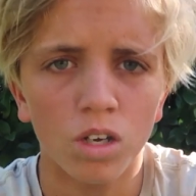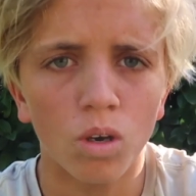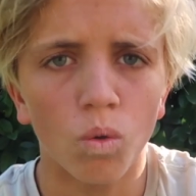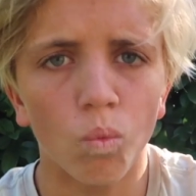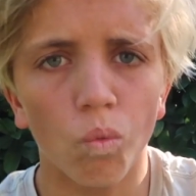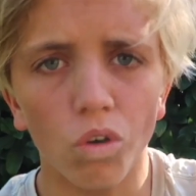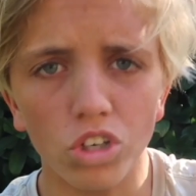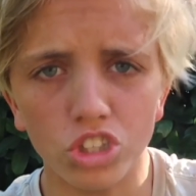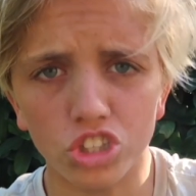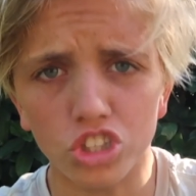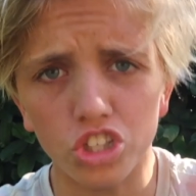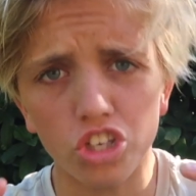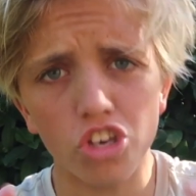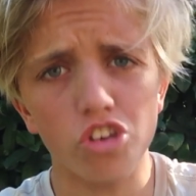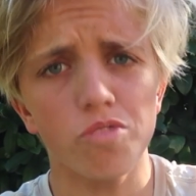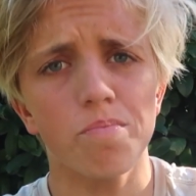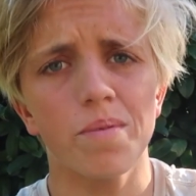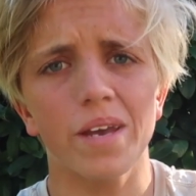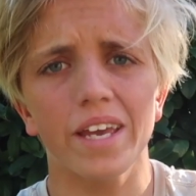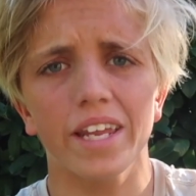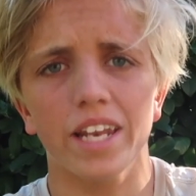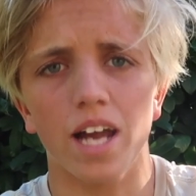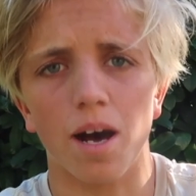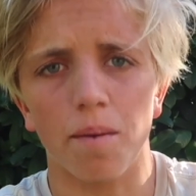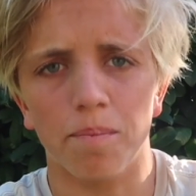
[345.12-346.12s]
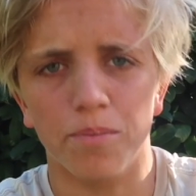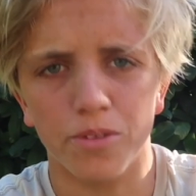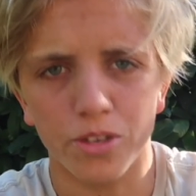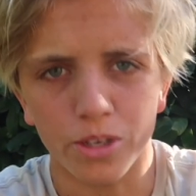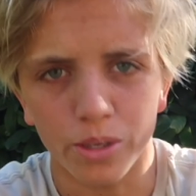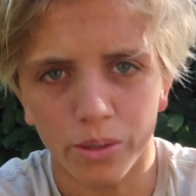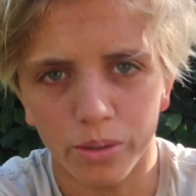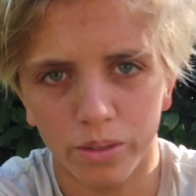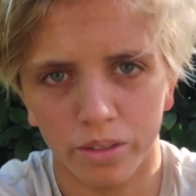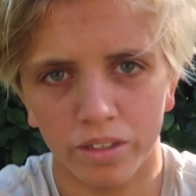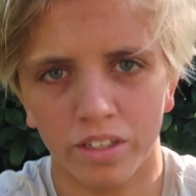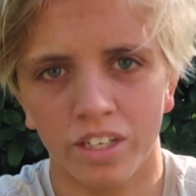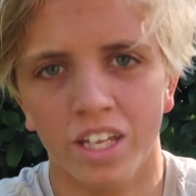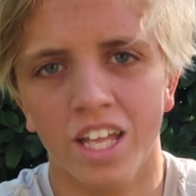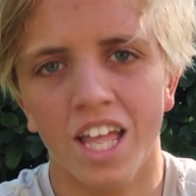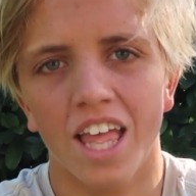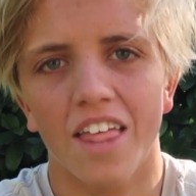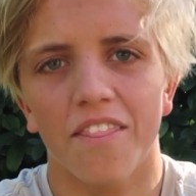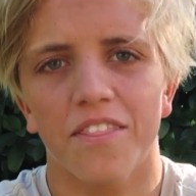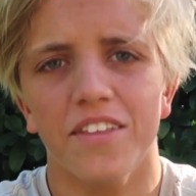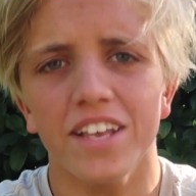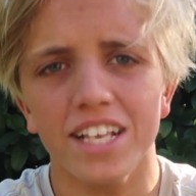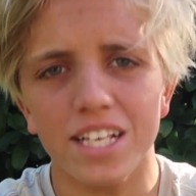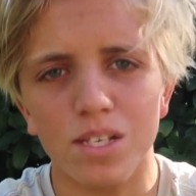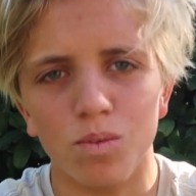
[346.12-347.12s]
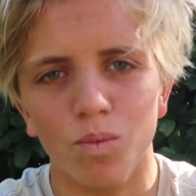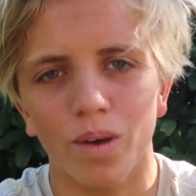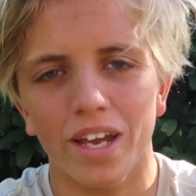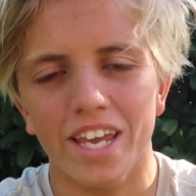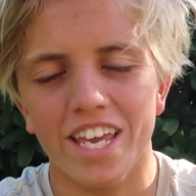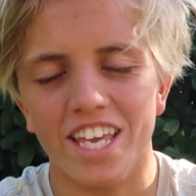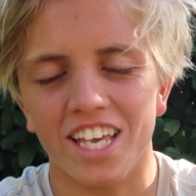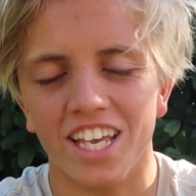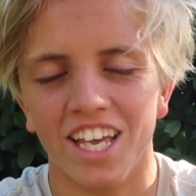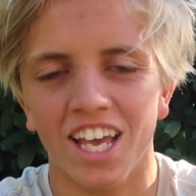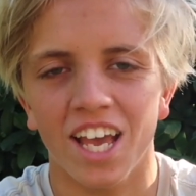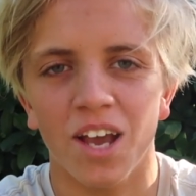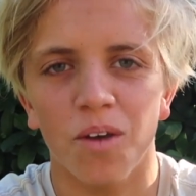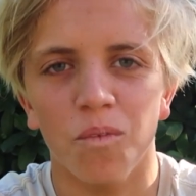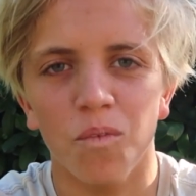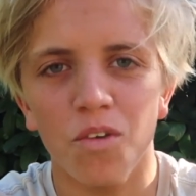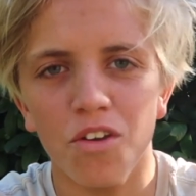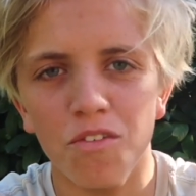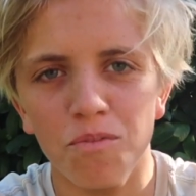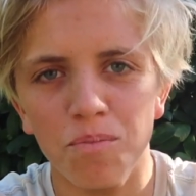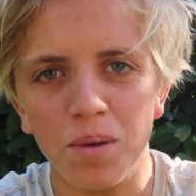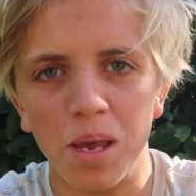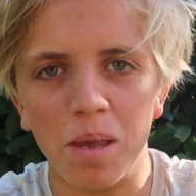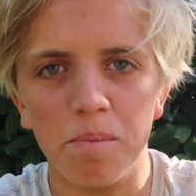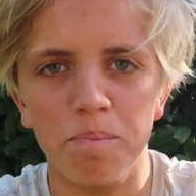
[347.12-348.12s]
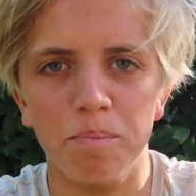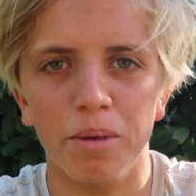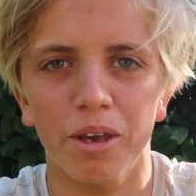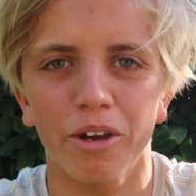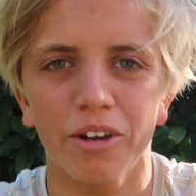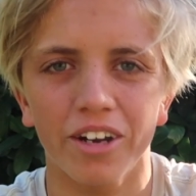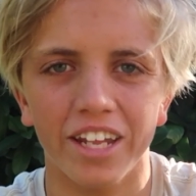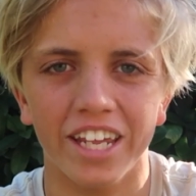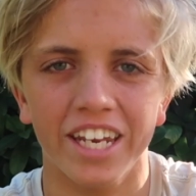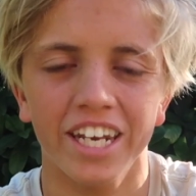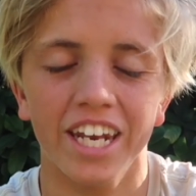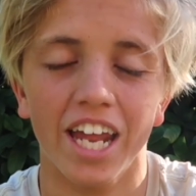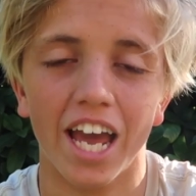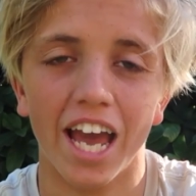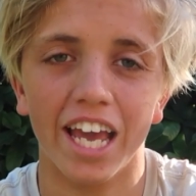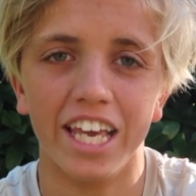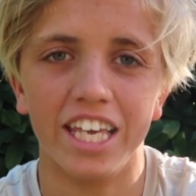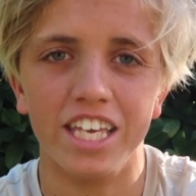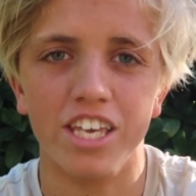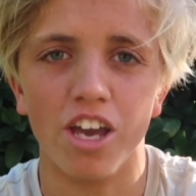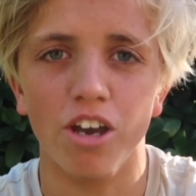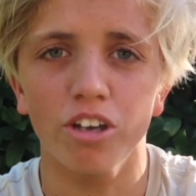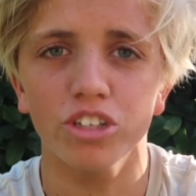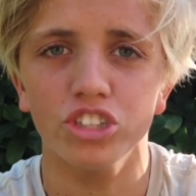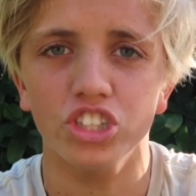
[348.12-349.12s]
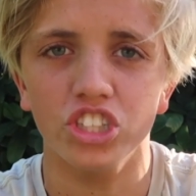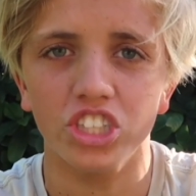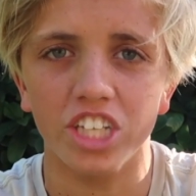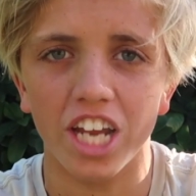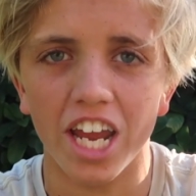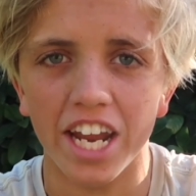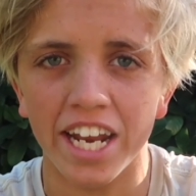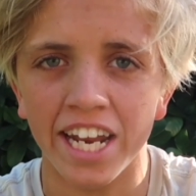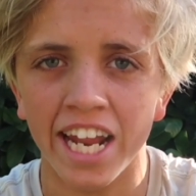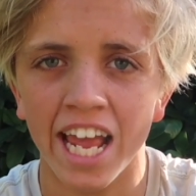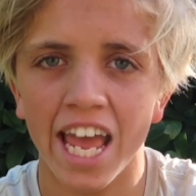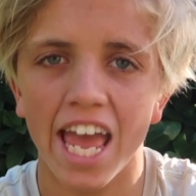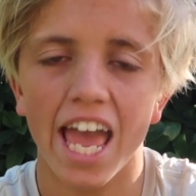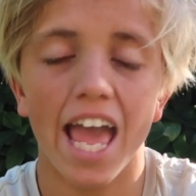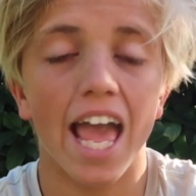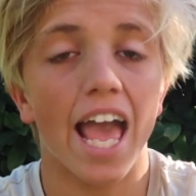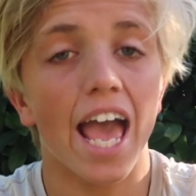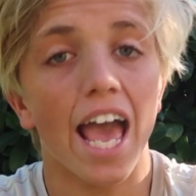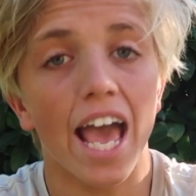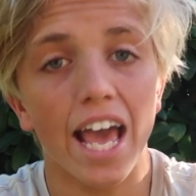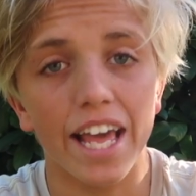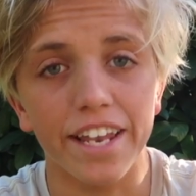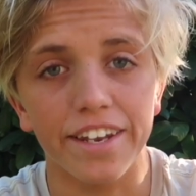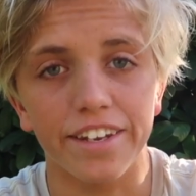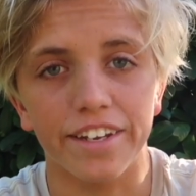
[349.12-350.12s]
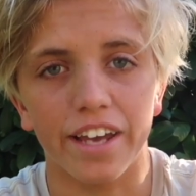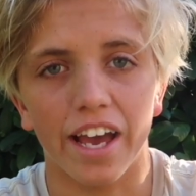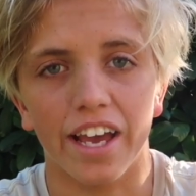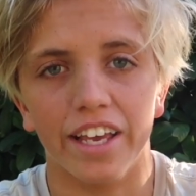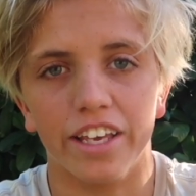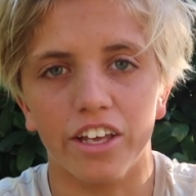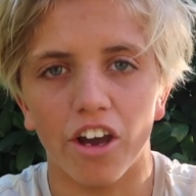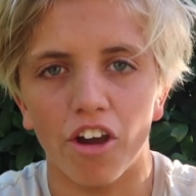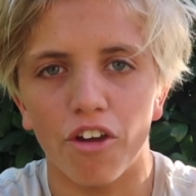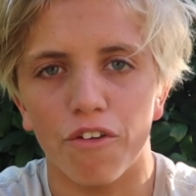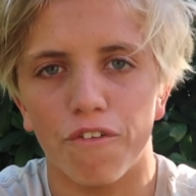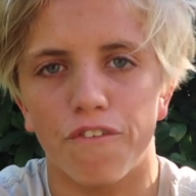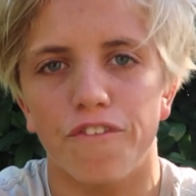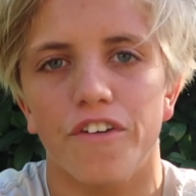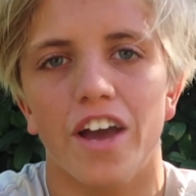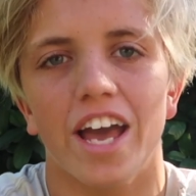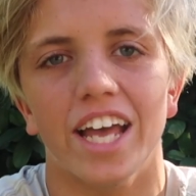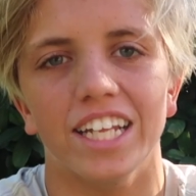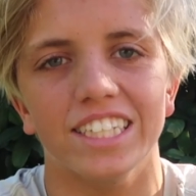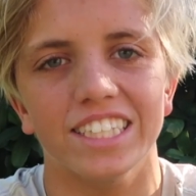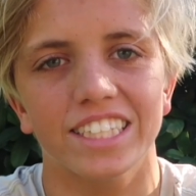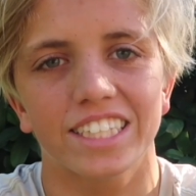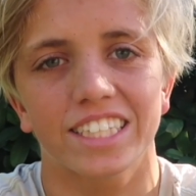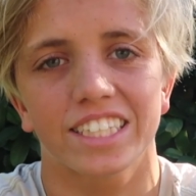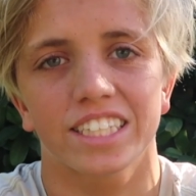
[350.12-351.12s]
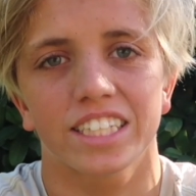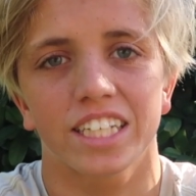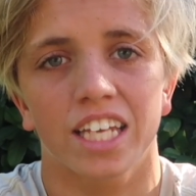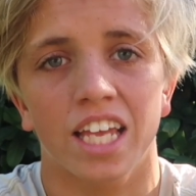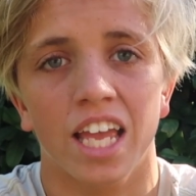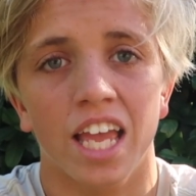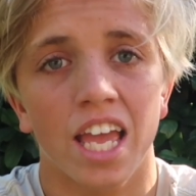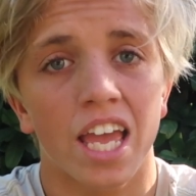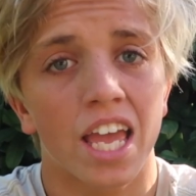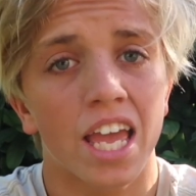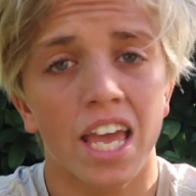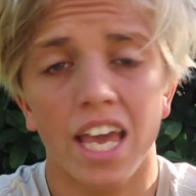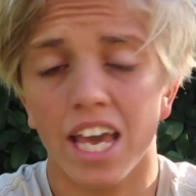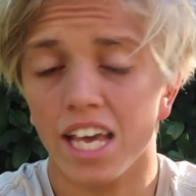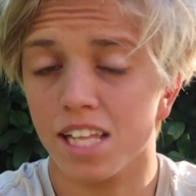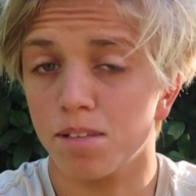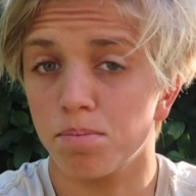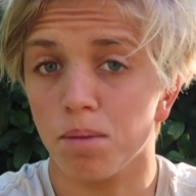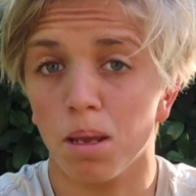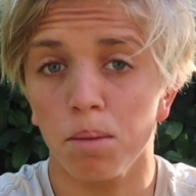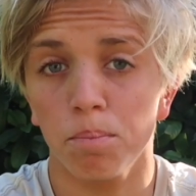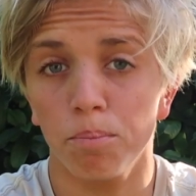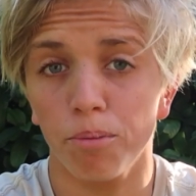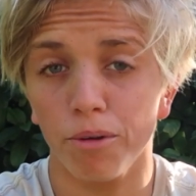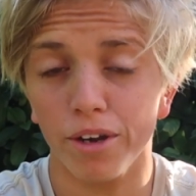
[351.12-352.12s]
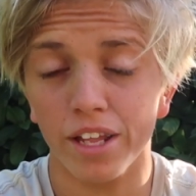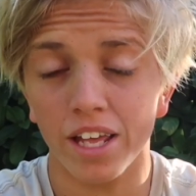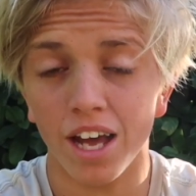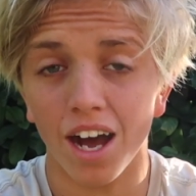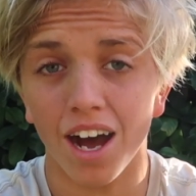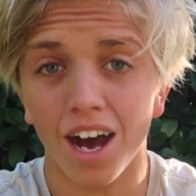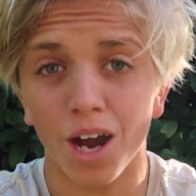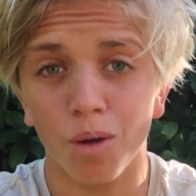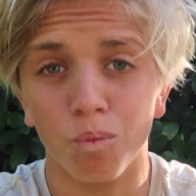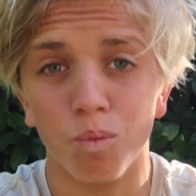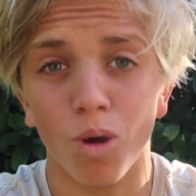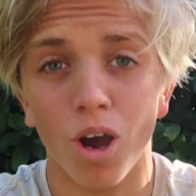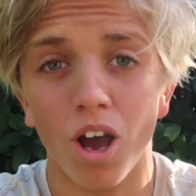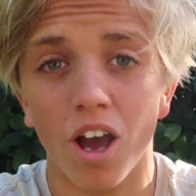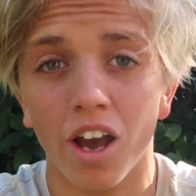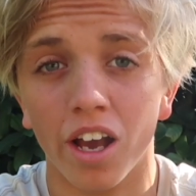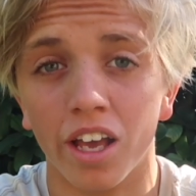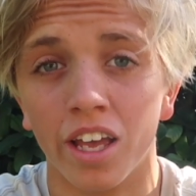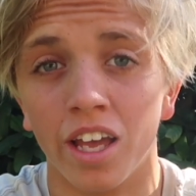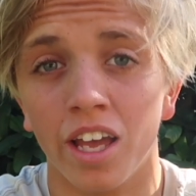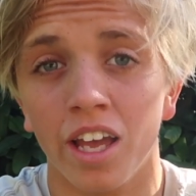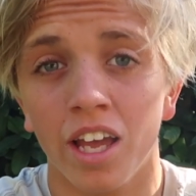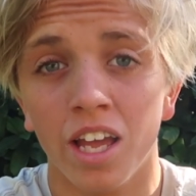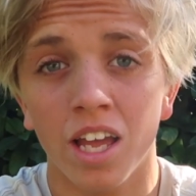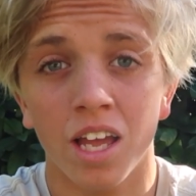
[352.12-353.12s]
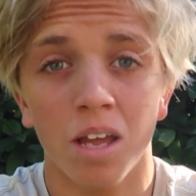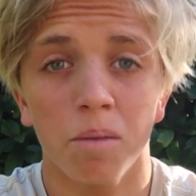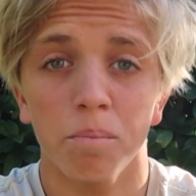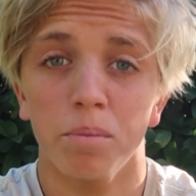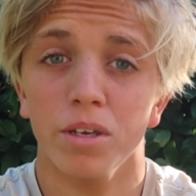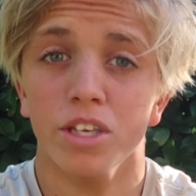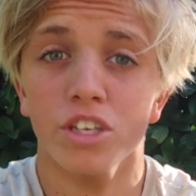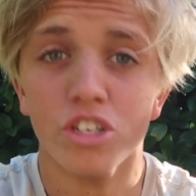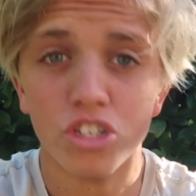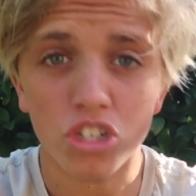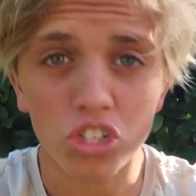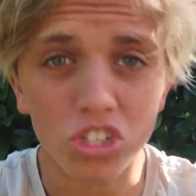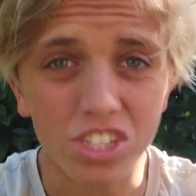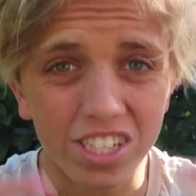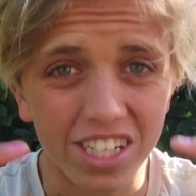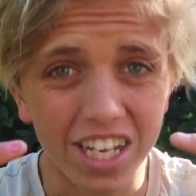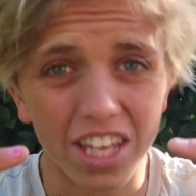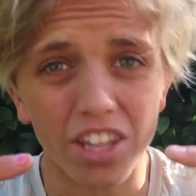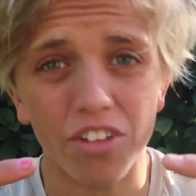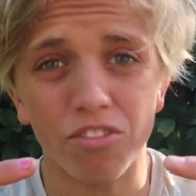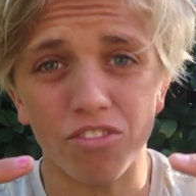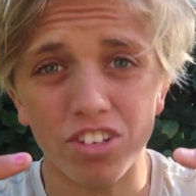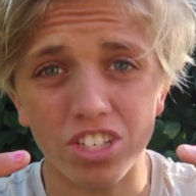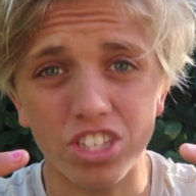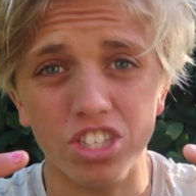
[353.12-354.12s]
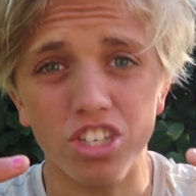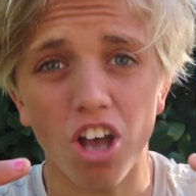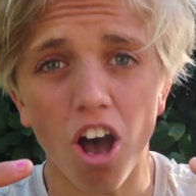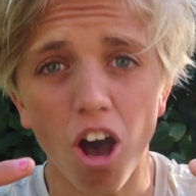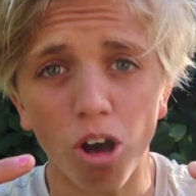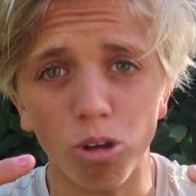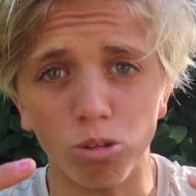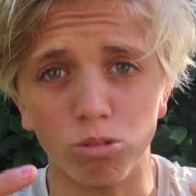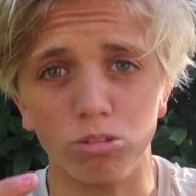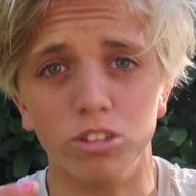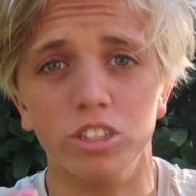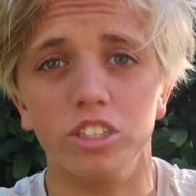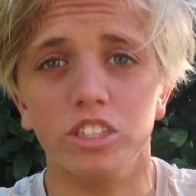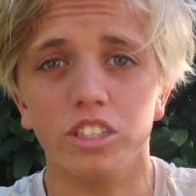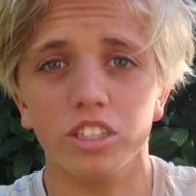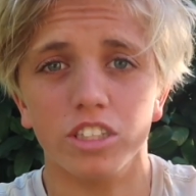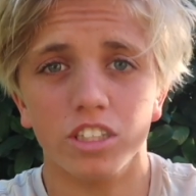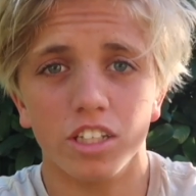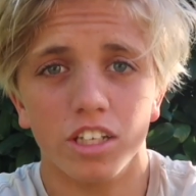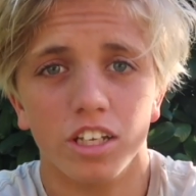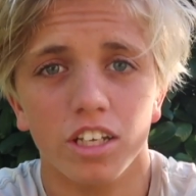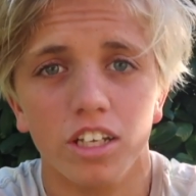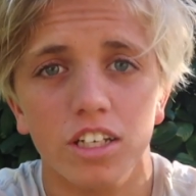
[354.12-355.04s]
What you been up to? This week we've been building a goat shed and a goat fence. It's been pretty hard work, but you should see the results.